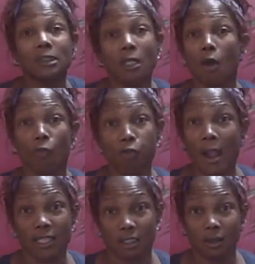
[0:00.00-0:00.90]
still on
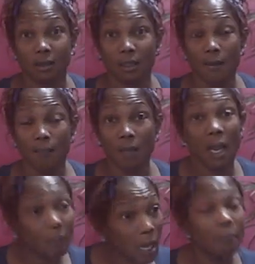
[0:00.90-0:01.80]
fractions.
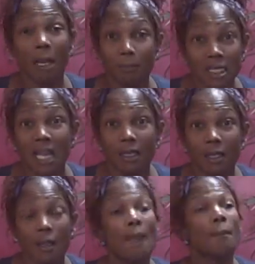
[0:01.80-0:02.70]
I'm, I'm, I'm telling
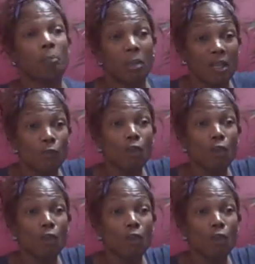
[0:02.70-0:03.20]
you. But if